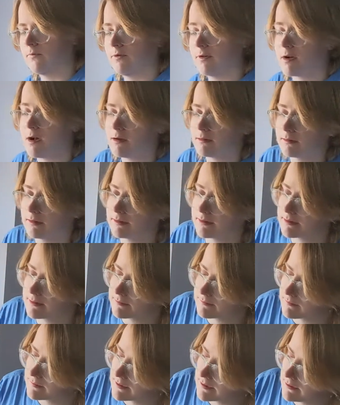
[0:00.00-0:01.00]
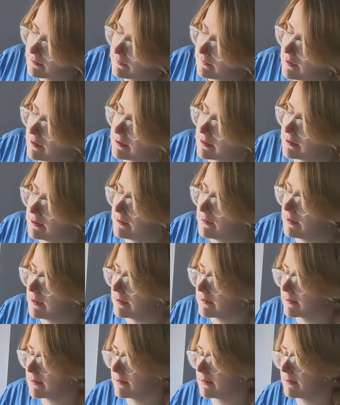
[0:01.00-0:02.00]
regardless, still fun to do
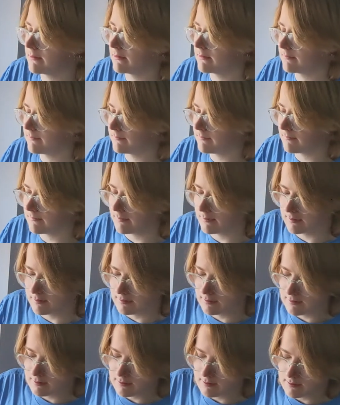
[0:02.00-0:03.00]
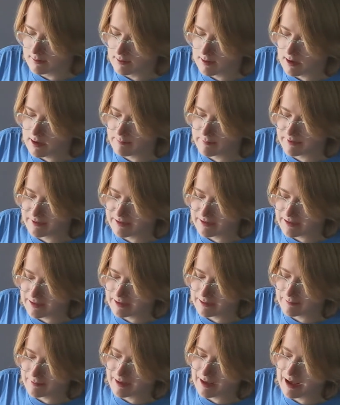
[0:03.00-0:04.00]
these. I'm
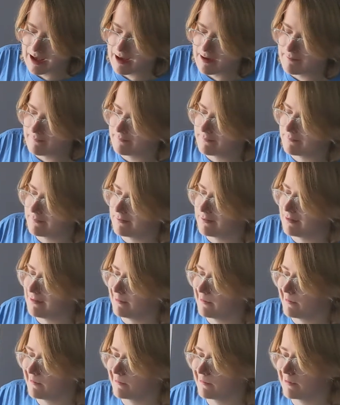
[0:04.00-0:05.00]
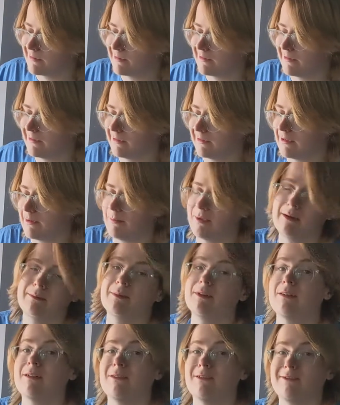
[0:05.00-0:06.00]
thinking I'm gonna have another thing coming
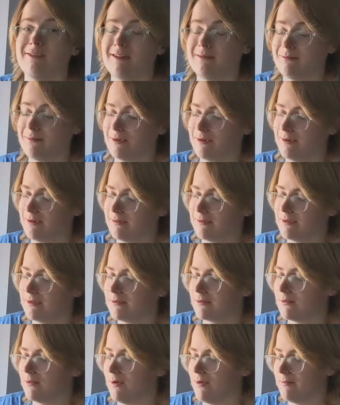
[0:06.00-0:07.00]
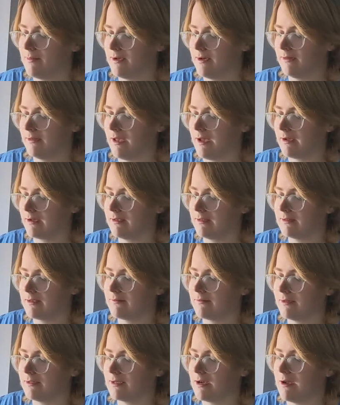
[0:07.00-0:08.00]
up in November. Don't quote me on that, because
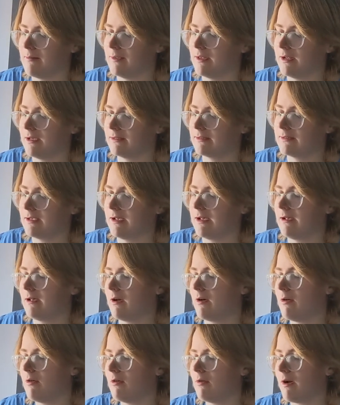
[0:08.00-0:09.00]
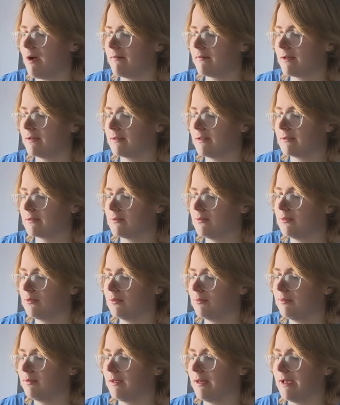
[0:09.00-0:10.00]
every time that I say, oh, I've got this
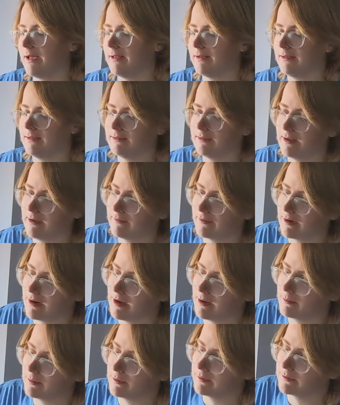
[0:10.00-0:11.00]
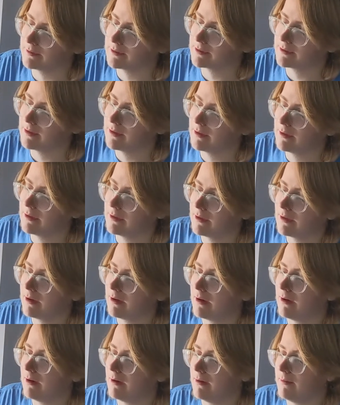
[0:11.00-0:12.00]
cool plan, it never happens.
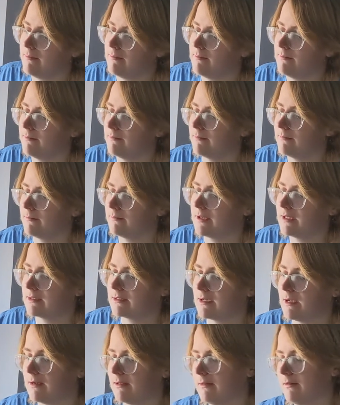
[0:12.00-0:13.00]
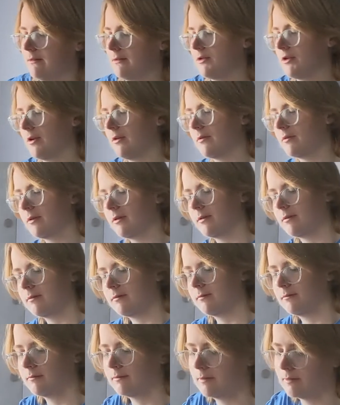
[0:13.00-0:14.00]
That's kind of the joke,
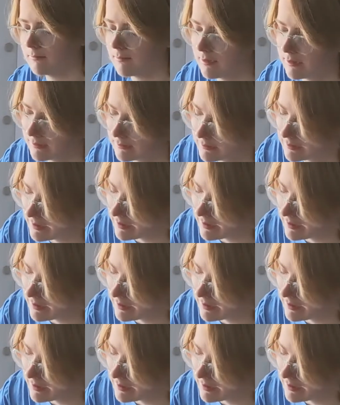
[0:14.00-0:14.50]
the running